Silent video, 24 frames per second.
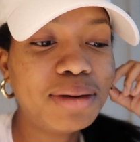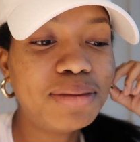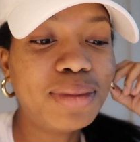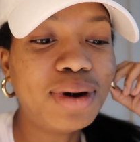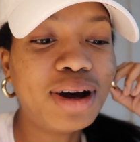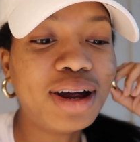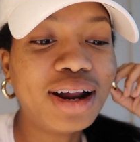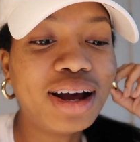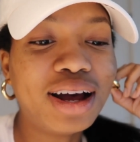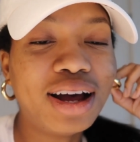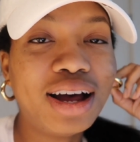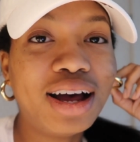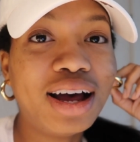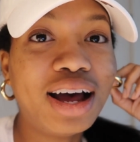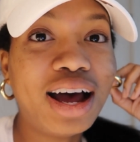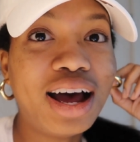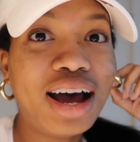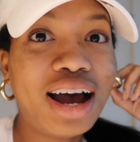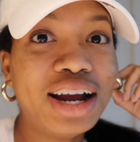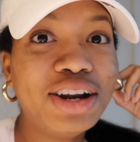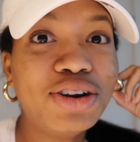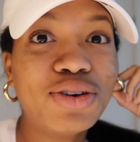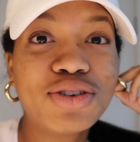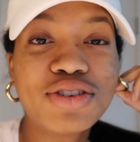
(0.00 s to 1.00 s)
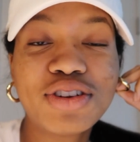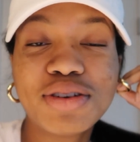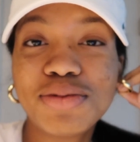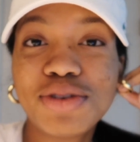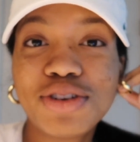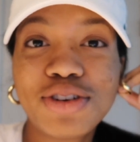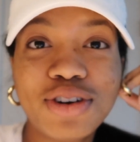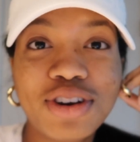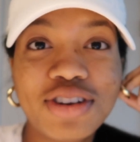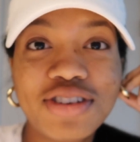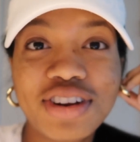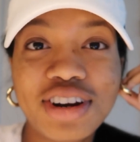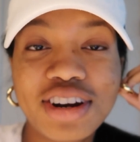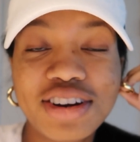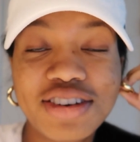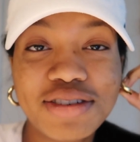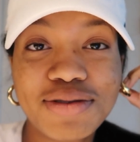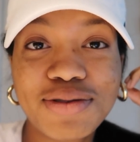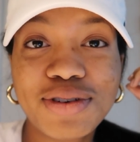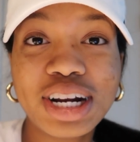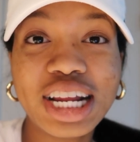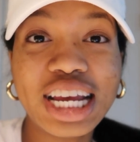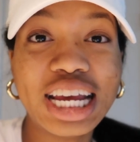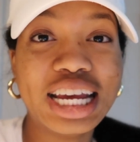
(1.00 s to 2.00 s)
But uh, I know some students in a
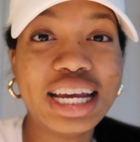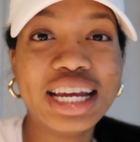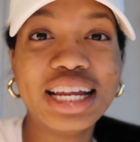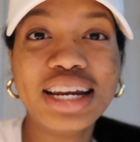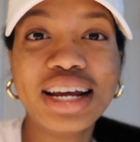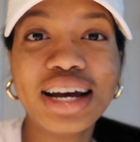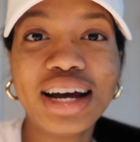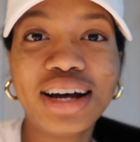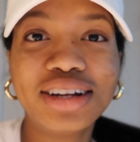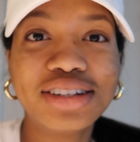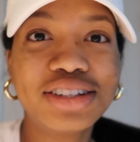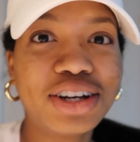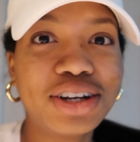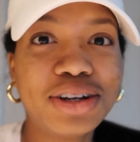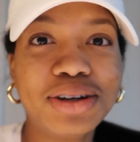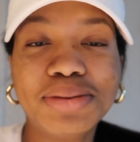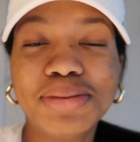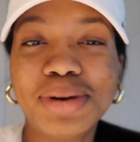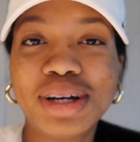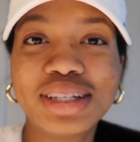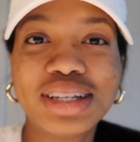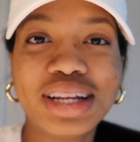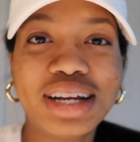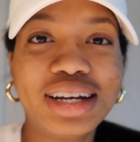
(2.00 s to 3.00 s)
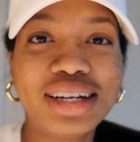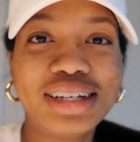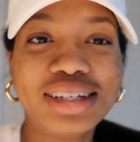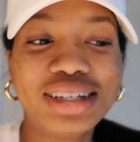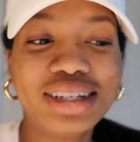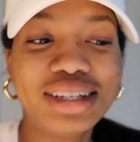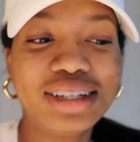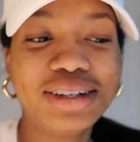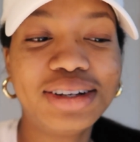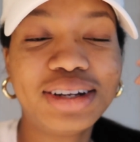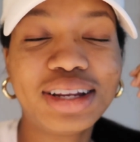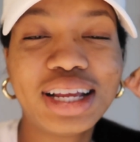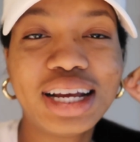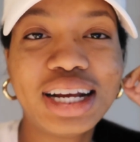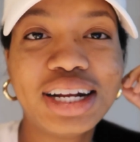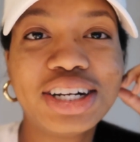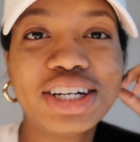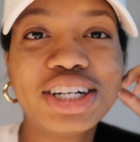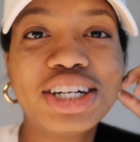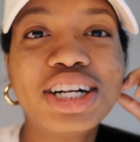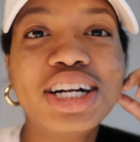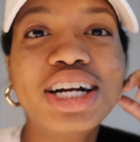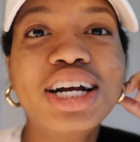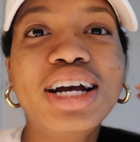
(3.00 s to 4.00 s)
different inn. I'll tell you about that a little
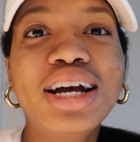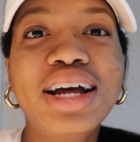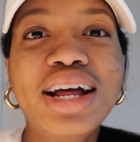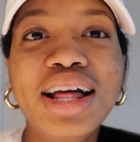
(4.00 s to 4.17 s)
later